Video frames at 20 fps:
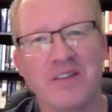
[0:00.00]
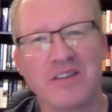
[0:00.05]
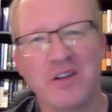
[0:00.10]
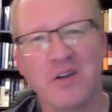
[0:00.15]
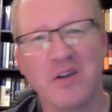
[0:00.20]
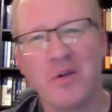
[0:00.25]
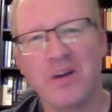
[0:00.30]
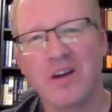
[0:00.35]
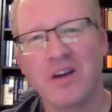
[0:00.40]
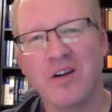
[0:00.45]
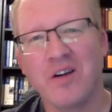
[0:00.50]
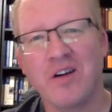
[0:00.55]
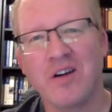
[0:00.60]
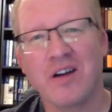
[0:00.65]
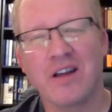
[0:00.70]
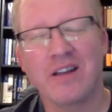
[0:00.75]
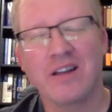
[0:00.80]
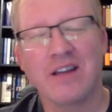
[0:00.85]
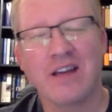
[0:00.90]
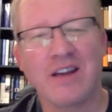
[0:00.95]
going
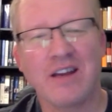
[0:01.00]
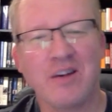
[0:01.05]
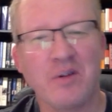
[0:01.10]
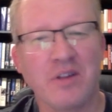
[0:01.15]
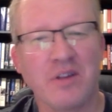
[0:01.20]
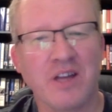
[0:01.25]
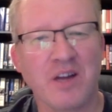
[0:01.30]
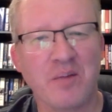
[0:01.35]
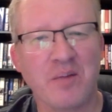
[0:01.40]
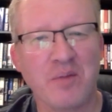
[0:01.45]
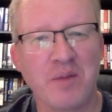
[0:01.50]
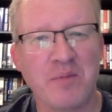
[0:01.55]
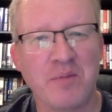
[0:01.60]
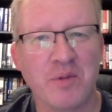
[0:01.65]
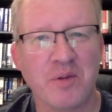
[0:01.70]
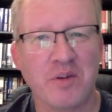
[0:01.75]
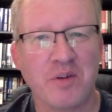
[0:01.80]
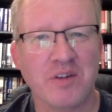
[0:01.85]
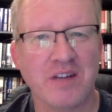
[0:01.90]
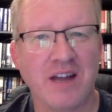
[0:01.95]
on. I, I know a lot of
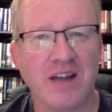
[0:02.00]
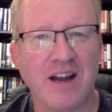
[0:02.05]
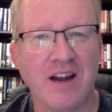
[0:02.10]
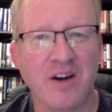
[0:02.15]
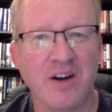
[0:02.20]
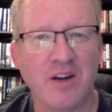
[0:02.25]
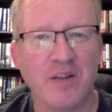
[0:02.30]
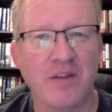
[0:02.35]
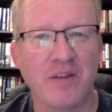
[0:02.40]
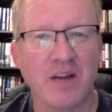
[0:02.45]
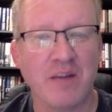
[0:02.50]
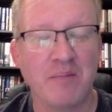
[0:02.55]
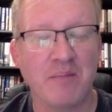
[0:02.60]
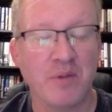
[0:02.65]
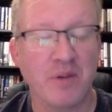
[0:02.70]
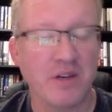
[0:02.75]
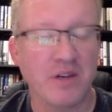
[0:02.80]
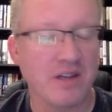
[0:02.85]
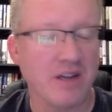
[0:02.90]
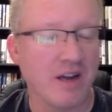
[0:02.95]
people are tired of it. I'm
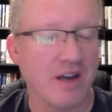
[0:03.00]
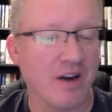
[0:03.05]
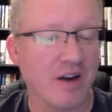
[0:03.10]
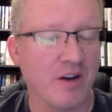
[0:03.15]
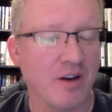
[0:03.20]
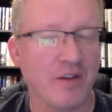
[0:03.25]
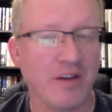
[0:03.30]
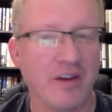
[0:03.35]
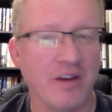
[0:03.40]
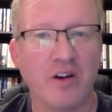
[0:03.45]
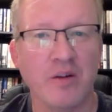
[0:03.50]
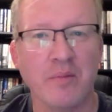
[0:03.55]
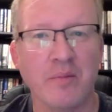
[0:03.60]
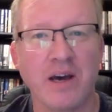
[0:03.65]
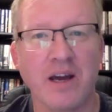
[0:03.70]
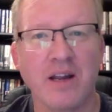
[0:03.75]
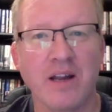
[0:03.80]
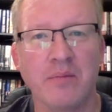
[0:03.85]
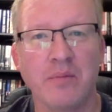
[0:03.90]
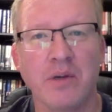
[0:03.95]
pretty tired of hearing
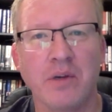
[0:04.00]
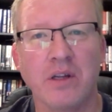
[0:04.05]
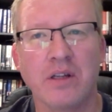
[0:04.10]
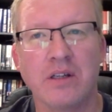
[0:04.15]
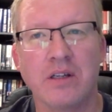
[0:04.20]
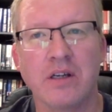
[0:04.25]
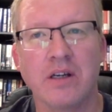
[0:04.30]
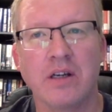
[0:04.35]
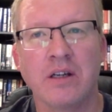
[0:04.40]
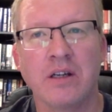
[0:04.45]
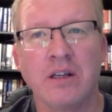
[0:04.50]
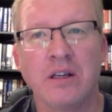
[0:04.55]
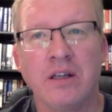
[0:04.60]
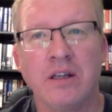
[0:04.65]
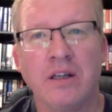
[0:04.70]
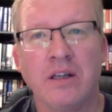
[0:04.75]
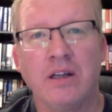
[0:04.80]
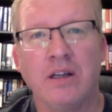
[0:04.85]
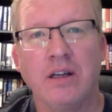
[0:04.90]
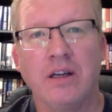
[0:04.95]
about it. But
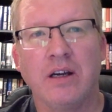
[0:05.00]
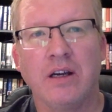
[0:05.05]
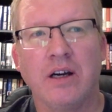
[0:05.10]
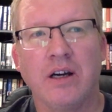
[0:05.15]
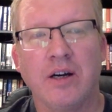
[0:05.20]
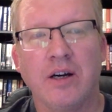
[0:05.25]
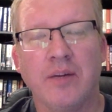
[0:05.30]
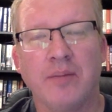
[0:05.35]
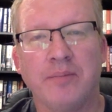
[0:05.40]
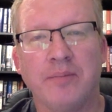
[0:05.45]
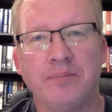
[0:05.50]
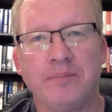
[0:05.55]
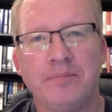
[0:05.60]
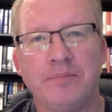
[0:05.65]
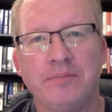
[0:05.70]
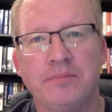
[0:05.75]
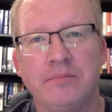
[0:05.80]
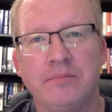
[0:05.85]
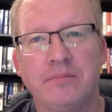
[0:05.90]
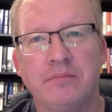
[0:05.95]
uh, um,
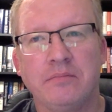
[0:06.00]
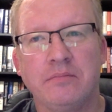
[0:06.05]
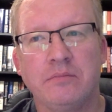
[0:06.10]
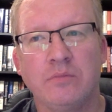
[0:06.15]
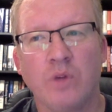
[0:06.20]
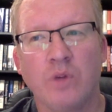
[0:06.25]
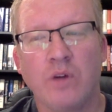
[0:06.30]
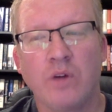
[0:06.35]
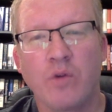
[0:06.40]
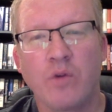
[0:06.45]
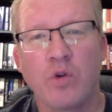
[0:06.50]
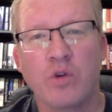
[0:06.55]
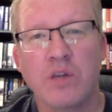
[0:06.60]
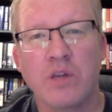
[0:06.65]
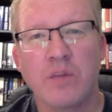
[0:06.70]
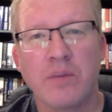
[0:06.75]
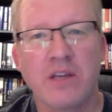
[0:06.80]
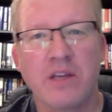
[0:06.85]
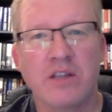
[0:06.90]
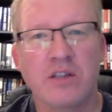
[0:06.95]
well, of course,
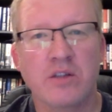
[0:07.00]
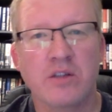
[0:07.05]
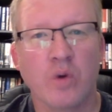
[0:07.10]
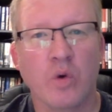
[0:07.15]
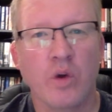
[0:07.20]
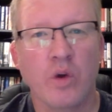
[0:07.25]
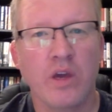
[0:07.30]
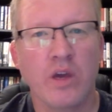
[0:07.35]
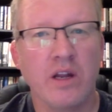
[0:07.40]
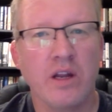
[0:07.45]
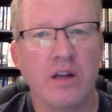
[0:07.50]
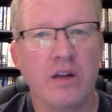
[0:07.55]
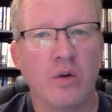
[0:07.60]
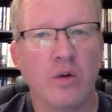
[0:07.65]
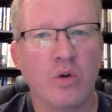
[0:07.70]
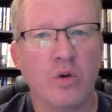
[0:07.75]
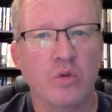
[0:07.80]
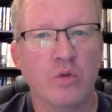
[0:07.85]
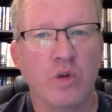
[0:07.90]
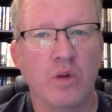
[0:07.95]
I'm a historian, and of
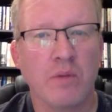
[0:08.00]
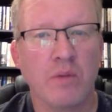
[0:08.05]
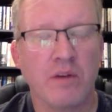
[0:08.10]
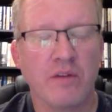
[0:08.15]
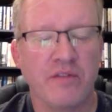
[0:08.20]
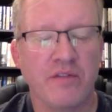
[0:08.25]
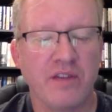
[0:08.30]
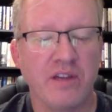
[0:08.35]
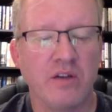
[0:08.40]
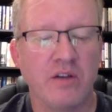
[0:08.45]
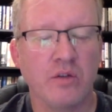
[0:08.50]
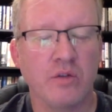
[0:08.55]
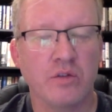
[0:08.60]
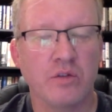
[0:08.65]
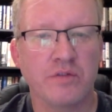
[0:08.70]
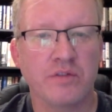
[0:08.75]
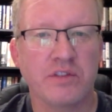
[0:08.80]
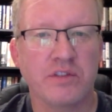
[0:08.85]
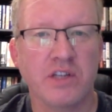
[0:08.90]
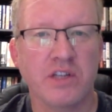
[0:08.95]
course, one of my fields
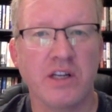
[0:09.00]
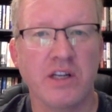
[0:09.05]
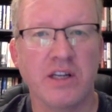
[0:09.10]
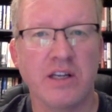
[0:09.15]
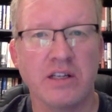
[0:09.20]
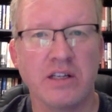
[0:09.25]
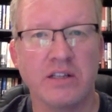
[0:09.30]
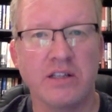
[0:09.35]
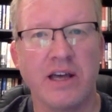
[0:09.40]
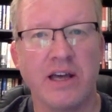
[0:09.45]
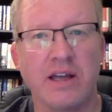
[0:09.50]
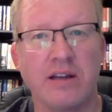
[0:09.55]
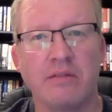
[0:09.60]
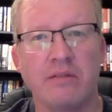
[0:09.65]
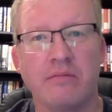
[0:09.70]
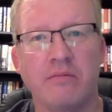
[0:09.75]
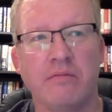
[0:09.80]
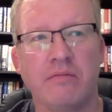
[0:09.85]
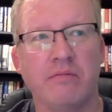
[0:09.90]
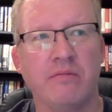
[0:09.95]
of study is that
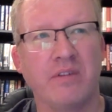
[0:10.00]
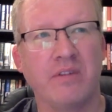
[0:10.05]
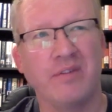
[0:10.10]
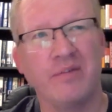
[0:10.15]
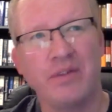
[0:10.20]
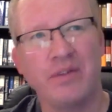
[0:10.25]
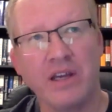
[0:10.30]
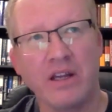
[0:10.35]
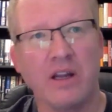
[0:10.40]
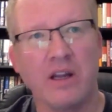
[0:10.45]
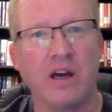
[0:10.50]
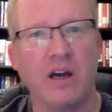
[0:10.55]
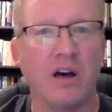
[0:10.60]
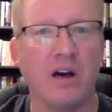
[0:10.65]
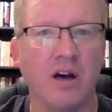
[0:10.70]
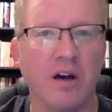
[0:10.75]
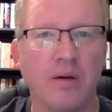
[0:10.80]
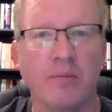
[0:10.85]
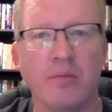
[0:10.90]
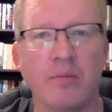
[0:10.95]
the
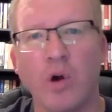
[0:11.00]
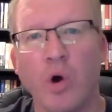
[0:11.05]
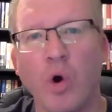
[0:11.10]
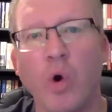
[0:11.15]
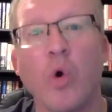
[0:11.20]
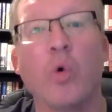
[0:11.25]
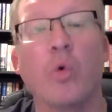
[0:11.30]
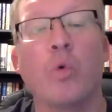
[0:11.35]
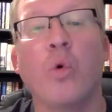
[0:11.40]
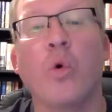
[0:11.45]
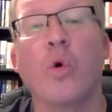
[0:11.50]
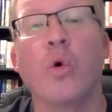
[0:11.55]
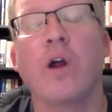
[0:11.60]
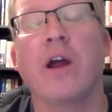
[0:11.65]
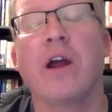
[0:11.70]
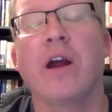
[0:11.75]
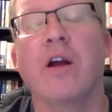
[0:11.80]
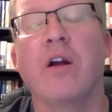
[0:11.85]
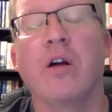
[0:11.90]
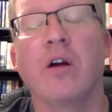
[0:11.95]
Vietnam Cold War
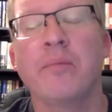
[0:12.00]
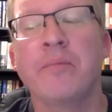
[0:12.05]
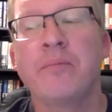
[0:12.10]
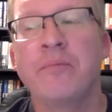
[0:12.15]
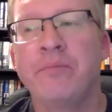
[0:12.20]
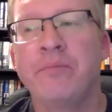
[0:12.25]
era